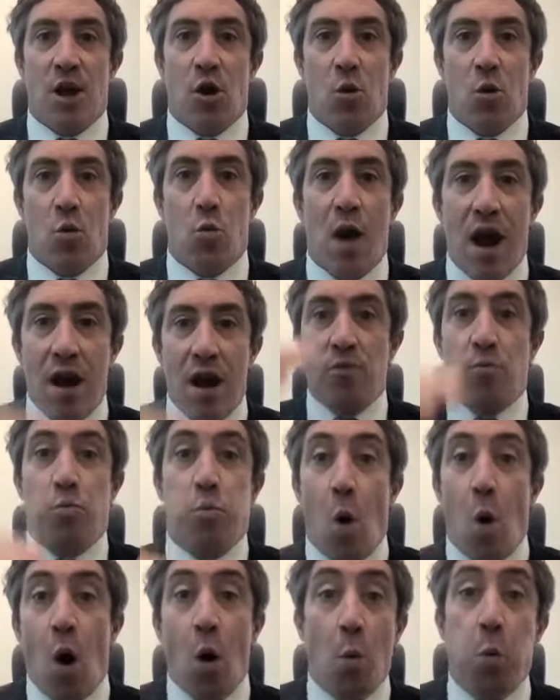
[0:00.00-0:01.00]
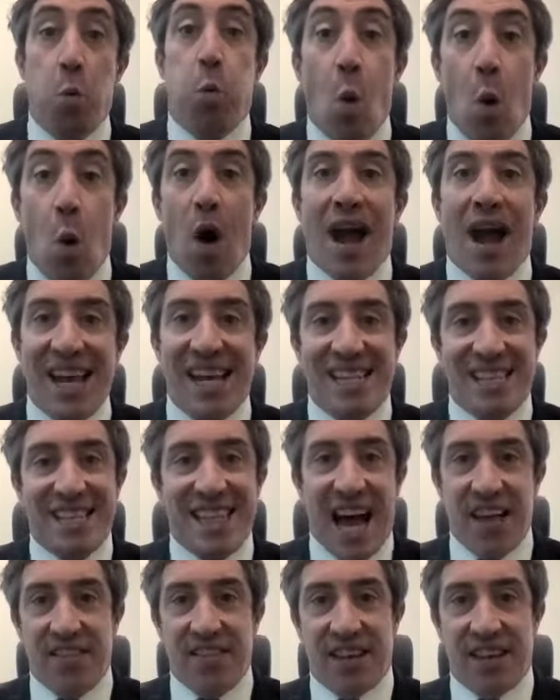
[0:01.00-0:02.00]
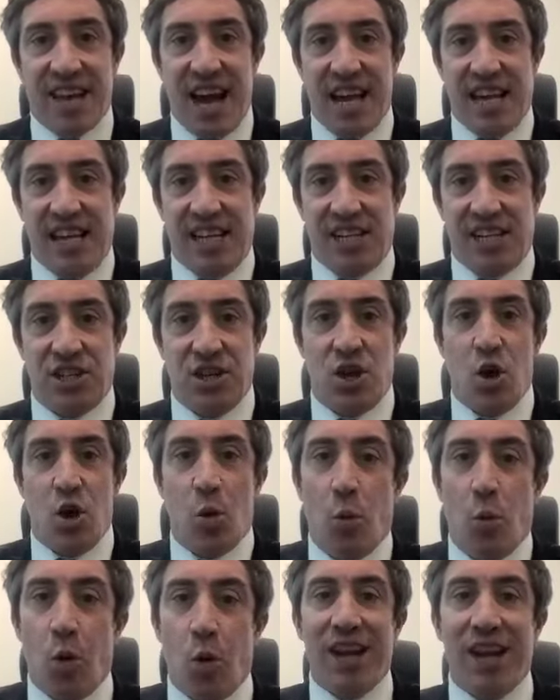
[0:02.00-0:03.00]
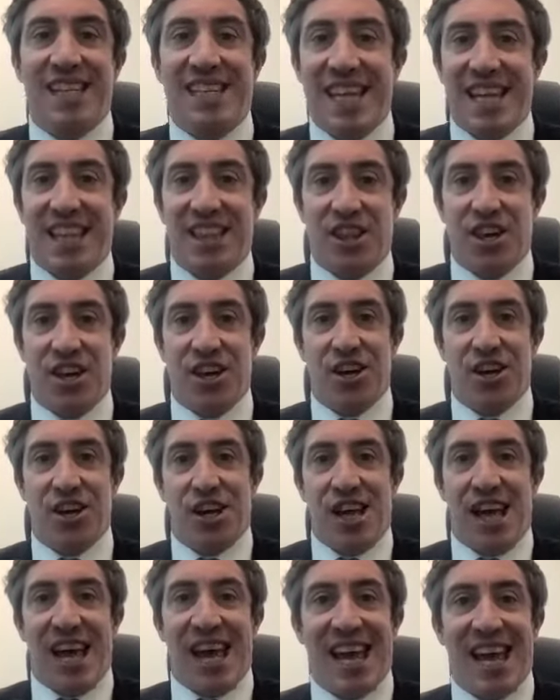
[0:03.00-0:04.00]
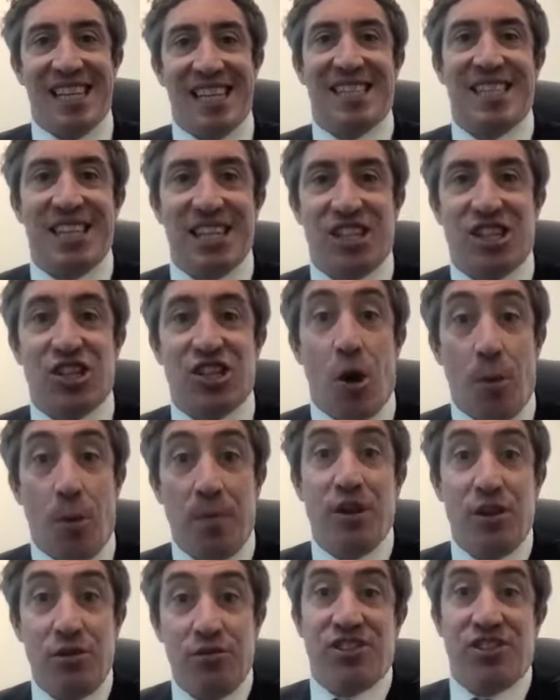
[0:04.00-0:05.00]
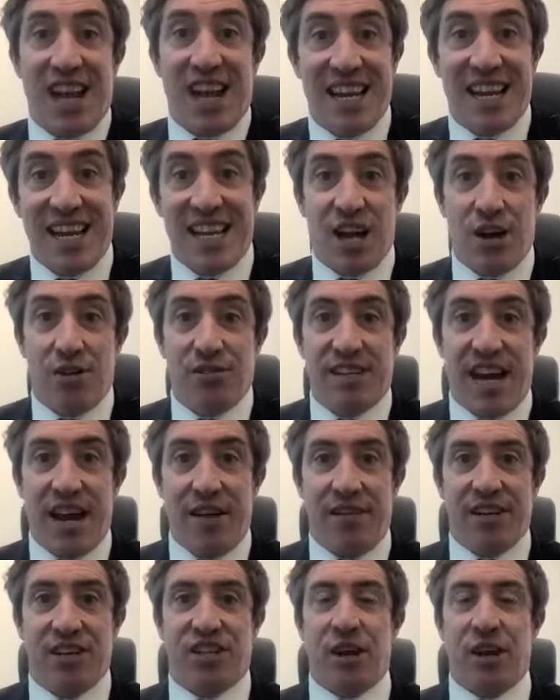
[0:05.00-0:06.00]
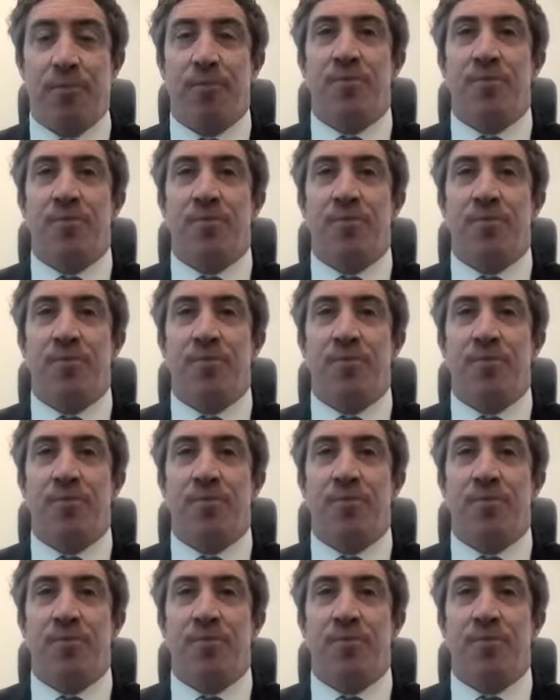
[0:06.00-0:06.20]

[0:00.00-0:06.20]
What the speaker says: why is that the case? What is it that is stopping you selling in those areas? So